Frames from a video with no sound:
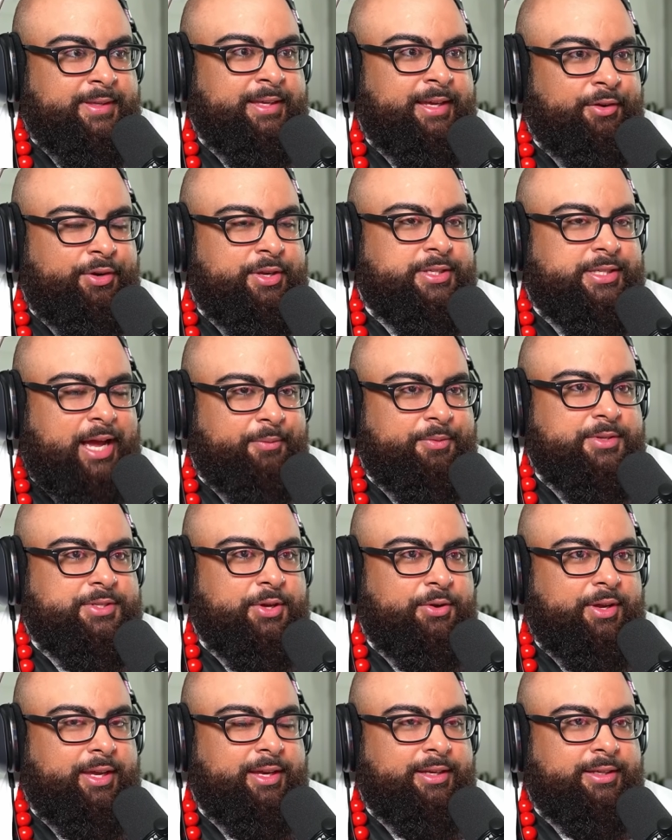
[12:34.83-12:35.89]
You need to the
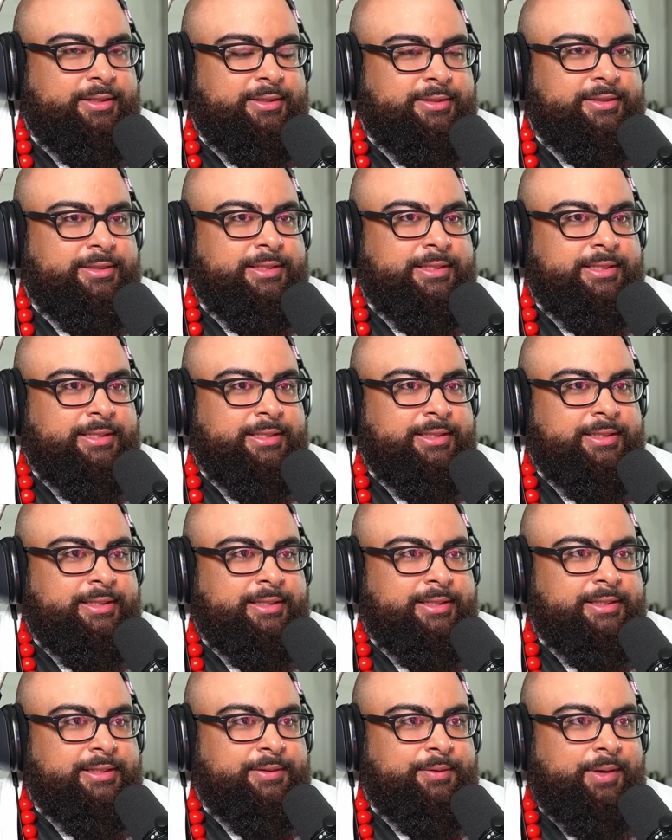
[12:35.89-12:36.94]
soaking.
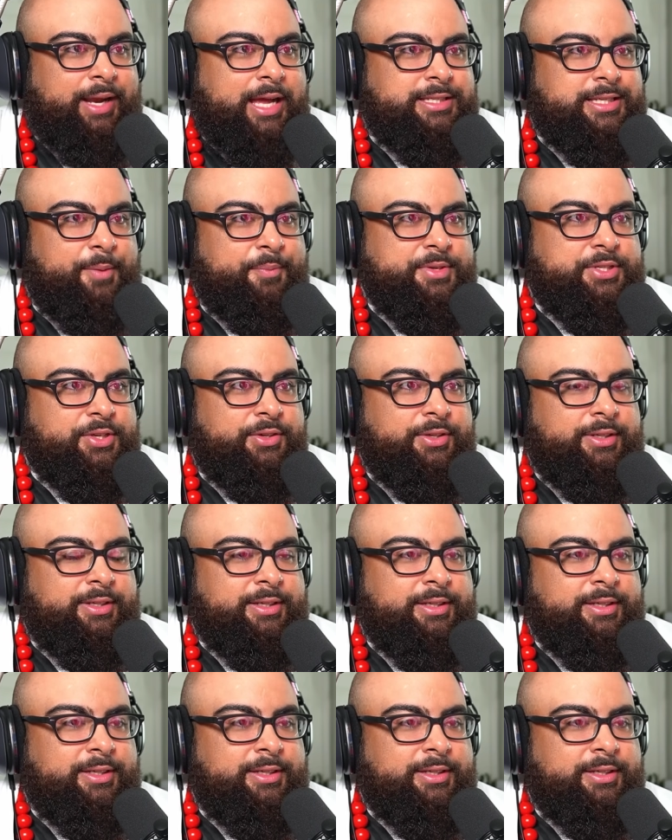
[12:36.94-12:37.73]
Last episode.